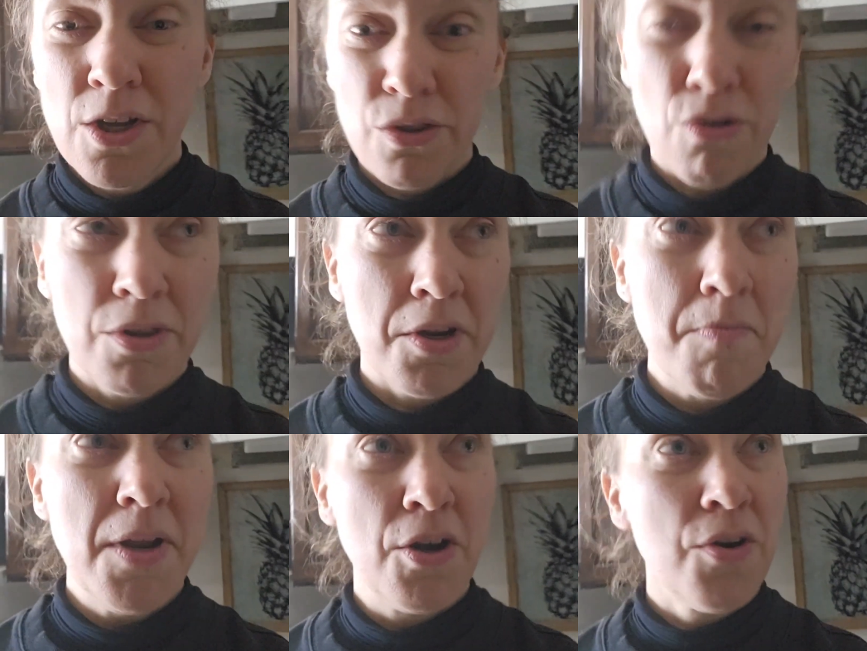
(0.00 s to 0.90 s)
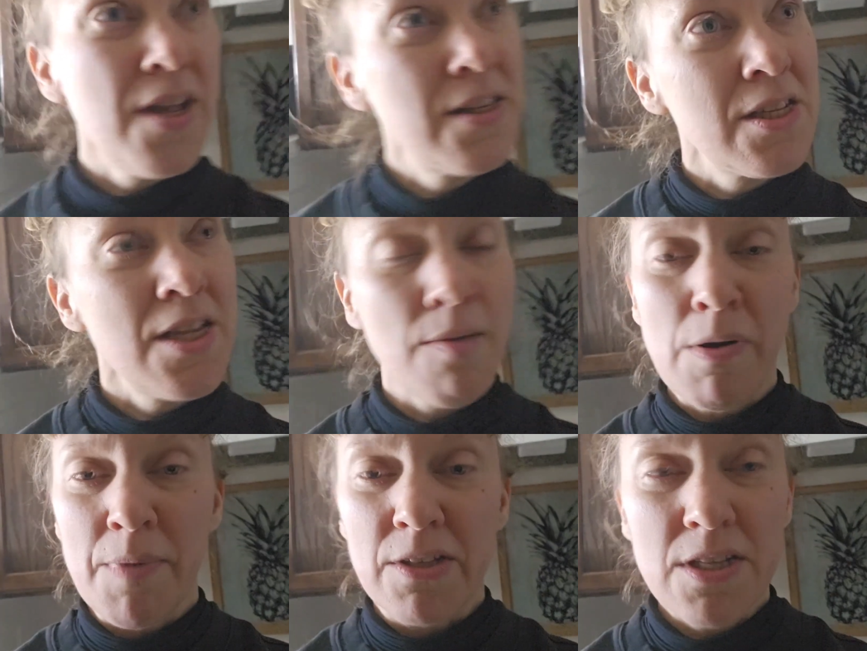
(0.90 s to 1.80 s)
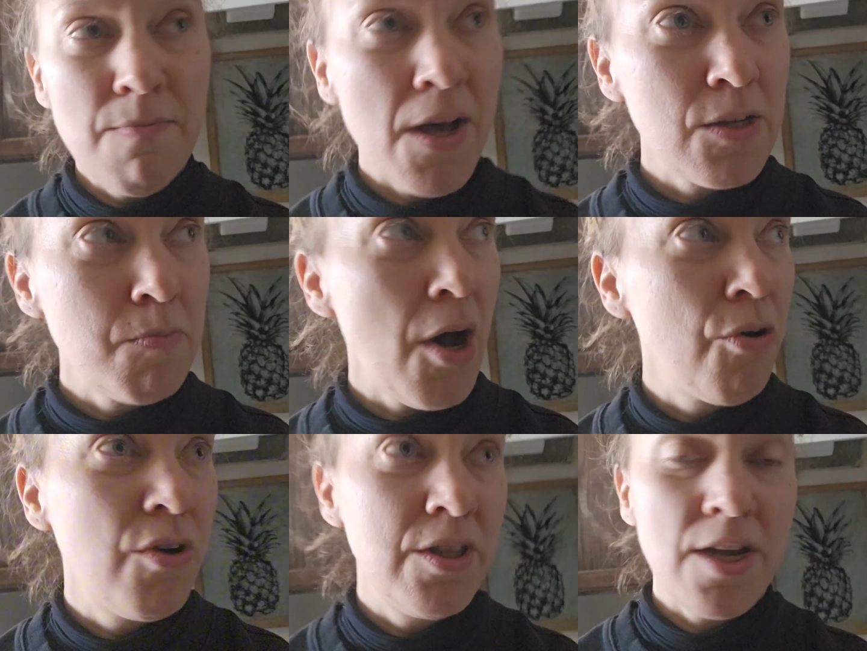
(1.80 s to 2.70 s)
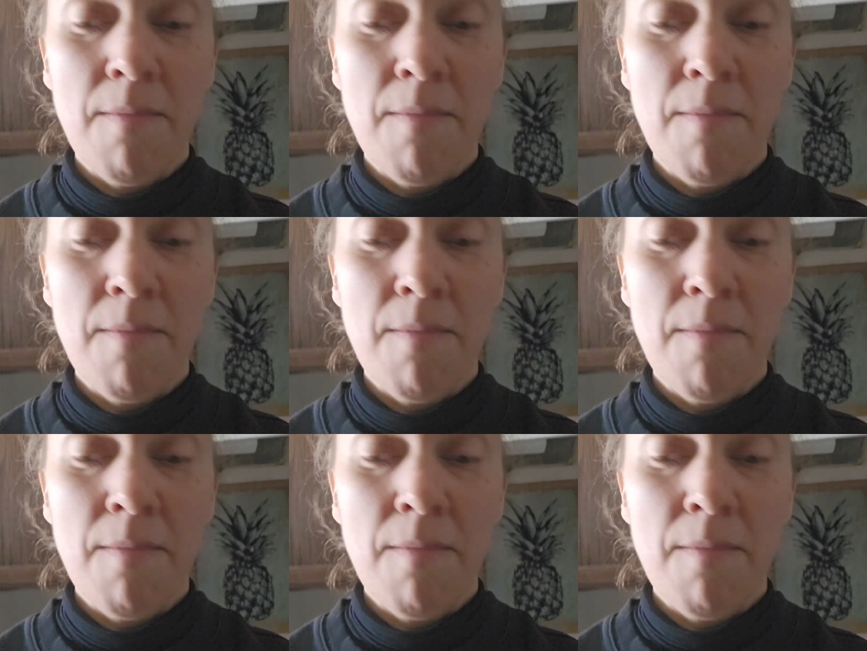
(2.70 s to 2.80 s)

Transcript: Throw a little bit of greens in there, put my sea moss powder in there.